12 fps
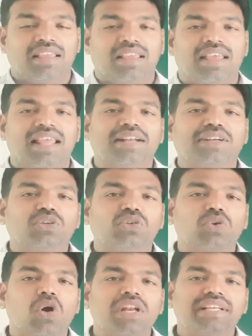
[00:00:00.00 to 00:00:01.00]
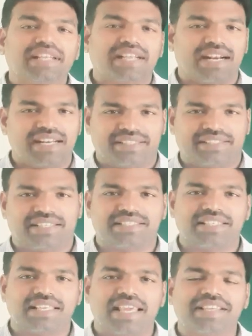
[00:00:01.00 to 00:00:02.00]
Electronic
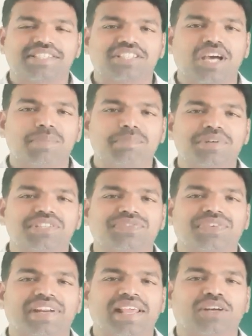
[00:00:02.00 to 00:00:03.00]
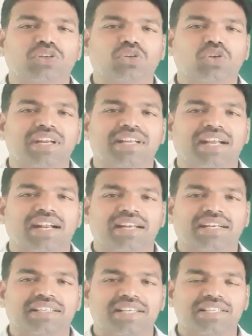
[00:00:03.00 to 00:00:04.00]
conductors, examples for electronic
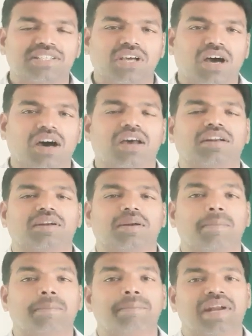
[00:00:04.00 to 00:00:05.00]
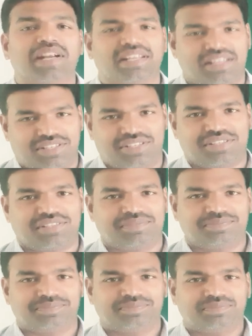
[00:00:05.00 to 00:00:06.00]
conductors are metals.
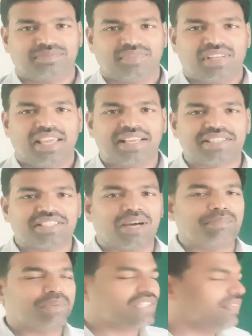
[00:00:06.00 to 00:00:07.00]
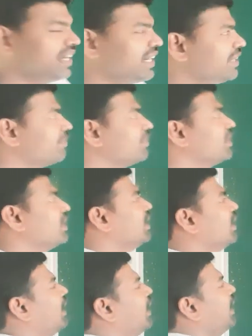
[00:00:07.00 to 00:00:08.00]
Examples for
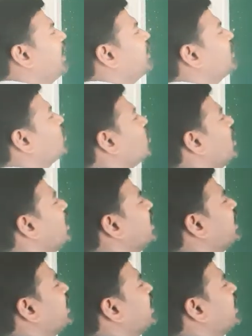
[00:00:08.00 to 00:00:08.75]
electronic